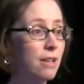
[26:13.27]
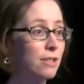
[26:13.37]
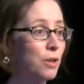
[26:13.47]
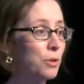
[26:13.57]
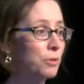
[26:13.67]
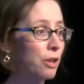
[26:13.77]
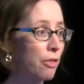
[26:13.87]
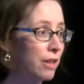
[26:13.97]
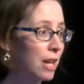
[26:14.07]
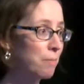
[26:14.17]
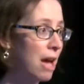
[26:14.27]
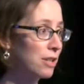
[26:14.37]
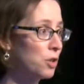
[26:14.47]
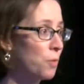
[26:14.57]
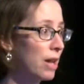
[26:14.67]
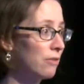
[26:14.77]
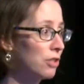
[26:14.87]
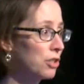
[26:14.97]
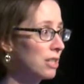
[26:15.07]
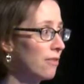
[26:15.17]
So, you know, thinking back to when
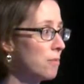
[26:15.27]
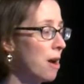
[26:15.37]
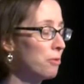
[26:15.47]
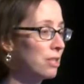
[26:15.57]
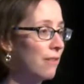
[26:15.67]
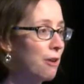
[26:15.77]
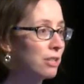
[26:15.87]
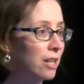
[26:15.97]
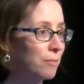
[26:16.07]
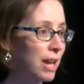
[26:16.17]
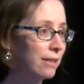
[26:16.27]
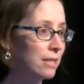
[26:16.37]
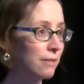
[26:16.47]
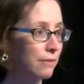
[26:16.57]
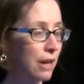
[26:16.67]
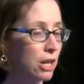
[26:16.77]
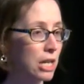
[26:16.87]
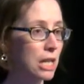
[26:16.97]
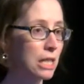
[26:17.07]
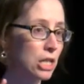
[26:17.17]
Efficiency Vermont was founded and we had these
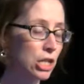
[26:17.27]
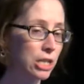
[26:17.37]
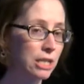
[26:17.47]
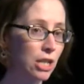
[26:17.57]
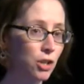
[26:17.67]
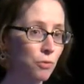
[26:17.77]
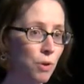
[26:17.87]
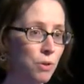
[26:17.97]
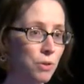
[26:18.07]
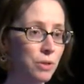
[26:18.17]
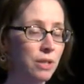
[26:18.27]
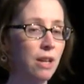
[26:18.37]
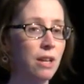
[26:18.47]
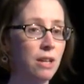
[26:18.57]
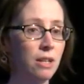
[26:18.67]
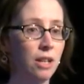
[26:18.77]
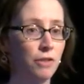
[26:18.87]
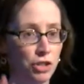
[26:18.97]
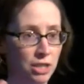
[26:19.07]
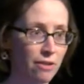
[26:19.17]
very clear, distinct roles,
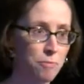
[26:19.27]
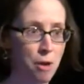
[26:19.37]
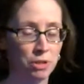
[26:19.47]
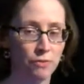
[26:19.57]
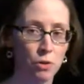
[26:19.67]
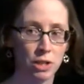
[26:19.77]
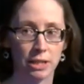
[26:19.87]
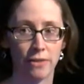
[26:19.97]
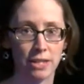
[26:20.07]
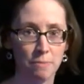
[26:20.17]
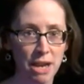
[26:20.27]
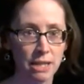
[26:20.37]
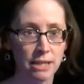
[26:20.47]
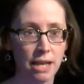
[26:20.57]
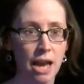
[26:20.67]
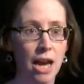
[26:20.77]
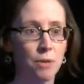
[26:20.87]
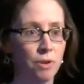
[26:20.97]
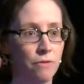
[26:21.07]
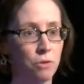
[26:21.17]
Efficiency Vermont was focused on the demand
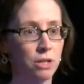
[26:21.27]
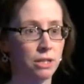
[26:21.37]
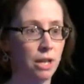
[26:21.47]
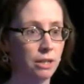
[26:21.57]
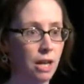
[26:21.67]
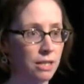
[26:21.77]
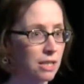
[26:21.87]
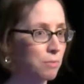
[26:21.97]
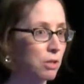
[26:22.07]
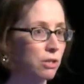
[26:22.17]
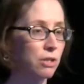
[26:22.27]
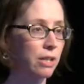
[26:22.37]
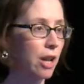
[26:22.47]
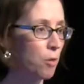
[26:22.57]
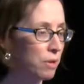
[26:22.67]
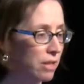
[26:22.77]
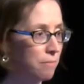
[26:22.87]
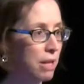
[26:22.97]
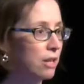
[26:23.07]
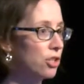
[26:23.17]
side, we're focused on customers and helping
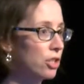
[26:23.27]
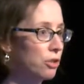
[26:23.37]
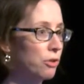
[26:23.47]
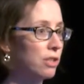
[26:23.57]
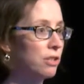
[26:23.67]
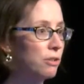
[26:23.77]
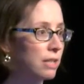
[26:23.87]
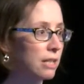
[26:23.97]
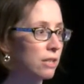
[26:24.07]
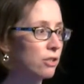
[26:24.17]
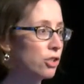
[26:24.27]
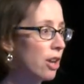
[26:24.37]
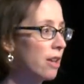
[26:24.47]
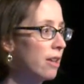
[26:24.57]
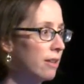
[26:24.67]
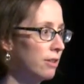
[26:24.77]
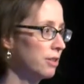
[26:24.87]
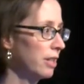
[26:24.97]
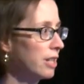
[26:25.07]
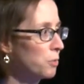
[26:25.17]
them manage and decrease usage. The
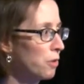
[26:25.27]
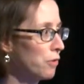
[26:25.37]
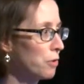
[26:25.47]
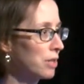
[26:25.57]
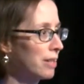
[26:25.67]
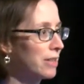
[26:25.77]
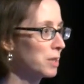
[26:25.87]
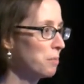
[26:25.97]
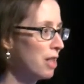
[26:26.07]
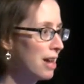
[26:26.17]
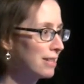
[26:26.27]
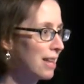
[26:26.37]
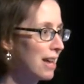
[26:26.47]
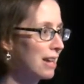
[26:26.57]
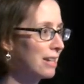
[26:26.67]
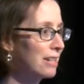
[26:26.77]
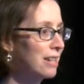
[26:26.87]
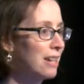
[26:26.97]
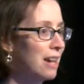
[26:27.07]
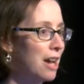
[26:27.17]
utilities were focused on the supply side.
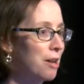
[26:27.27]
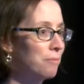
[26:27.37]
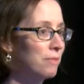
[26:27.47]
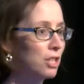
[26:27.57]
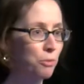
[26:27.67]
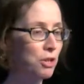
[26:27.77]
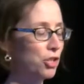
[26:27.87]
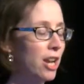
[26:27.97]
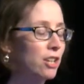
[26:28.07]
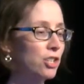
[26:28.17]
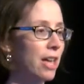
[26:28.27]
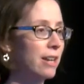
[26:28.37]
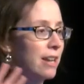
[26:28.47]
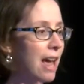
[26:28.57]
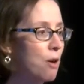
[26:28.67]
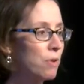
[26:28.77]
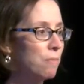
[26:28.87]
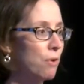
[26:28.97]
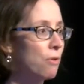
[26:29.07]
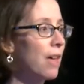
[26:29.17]
Um, tier three changed that, and now we
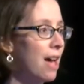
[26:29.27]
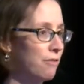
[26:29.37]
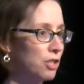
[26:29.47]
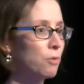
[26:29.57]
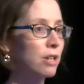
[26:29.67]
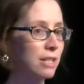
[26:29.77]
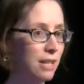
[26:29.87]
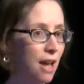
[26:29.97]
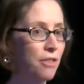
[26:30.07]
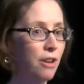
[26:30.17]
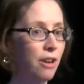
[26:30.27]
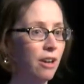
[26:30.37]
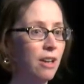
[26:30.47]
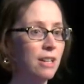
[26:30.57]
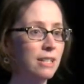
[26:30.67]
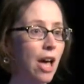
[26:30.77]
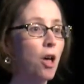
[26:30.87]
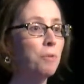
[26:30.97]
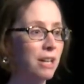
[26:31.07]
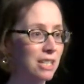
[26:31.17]
both have to work together to
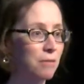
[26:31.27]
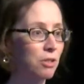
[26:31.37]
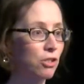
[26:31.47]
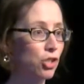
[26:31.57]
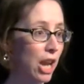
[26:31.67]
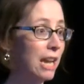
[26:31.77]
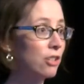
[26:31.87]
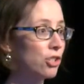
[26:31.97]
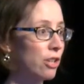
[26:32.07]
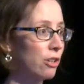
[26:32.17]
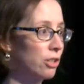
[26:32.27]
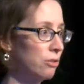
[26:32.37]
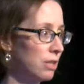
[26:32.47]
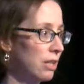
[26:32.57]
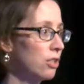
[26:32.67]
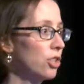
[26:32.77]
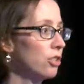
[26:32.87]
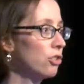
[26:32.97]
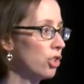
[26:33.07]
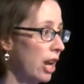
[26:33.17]
help customers change their usage
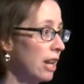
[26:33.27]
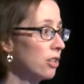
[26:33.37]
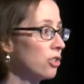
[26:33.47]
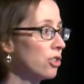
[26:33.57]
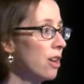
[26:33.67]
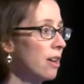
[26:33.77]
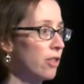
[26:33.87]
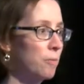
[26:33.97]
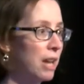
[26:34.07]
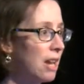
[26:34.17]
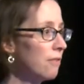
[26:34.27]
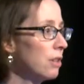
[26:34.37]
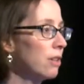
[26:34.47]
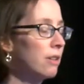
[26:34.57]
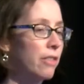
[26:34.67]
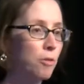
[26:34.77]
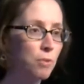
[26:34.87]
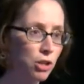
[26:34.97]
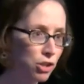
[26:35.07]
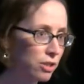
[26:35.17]
and change their behavior and their
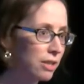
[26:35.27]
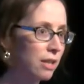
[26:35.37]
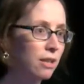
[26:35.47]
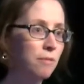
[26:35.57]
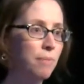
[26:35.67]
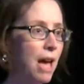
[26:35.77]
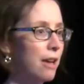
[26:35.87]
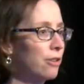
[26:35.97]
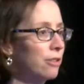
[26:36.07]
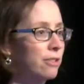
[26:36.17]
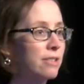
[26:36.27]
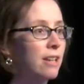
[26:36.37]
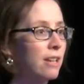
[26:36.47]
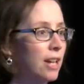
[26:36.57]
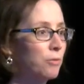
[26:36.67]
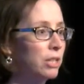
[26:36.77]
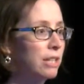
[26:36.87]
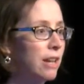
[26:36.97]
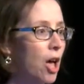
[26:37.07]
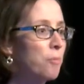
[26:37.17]
purchasing patterns and
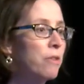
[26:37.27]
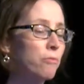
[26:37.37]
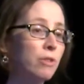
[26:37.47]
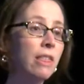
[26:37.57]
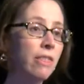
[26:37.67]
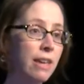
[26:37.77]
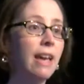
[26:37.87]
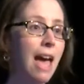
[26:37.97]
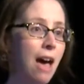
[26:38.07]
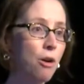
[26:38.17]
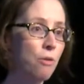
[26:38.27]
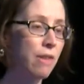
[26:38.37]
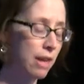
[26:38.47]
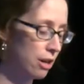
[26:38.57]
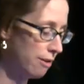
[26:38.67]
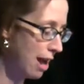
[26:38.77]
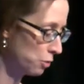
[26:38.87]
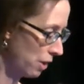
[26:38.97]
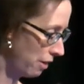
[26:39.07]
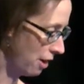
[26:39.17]
really help them rethink how they
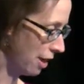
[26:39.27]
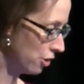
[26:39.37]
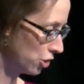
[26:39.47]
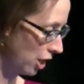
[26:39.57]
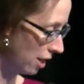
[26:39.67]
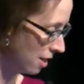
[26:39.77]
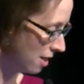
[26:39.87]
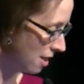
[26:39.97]
interact with their energy.